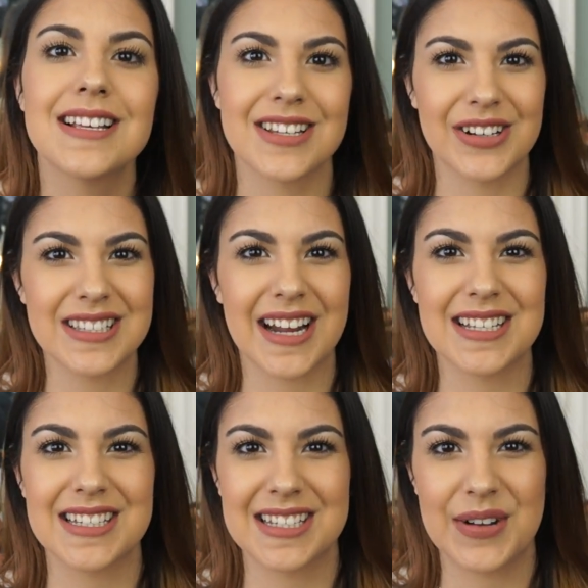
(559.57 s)
So it's
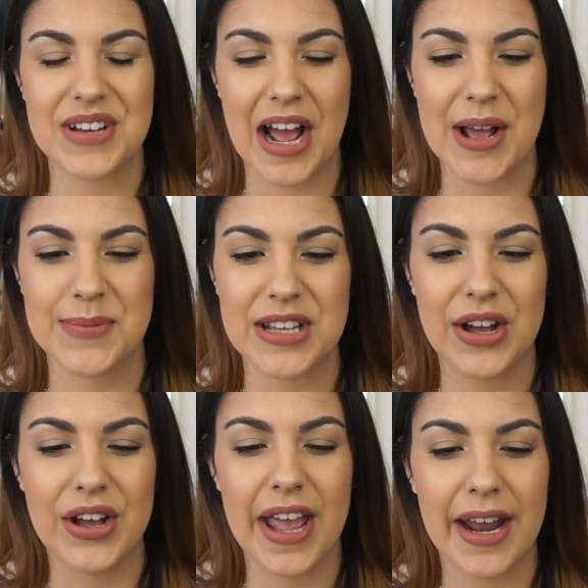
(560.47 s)
nice to sometimes
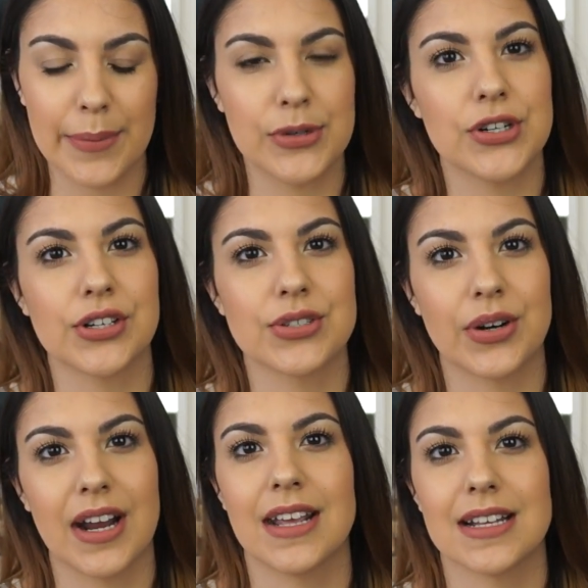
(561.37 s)
hit up the drugstore and